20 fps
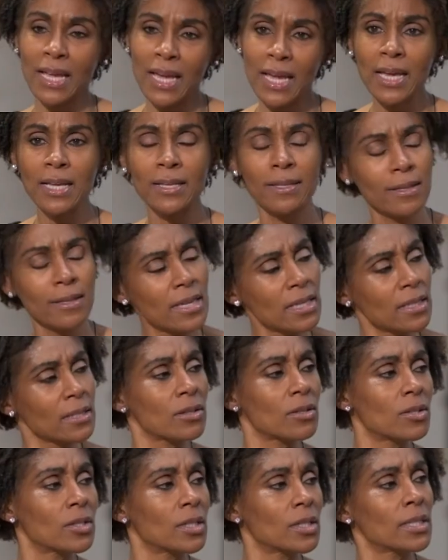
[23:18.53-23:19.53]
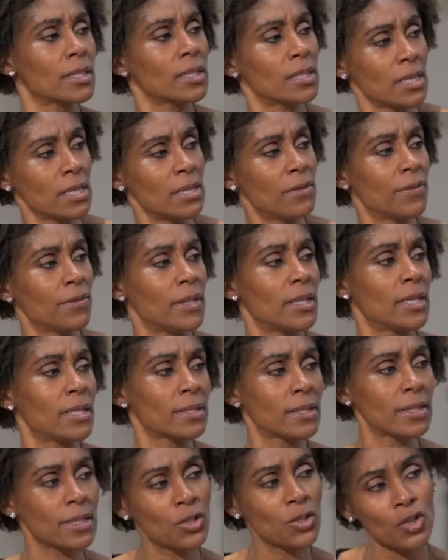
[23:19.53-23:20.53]
hey, things aren't as even
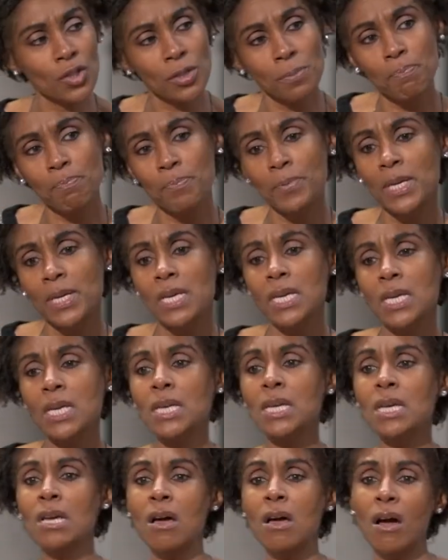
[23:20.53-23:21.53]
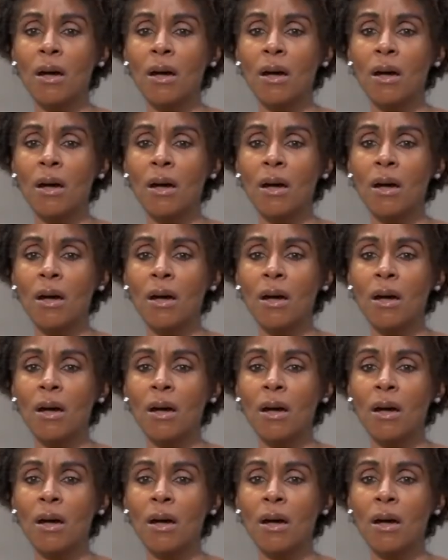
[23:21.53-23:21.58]
as they should be.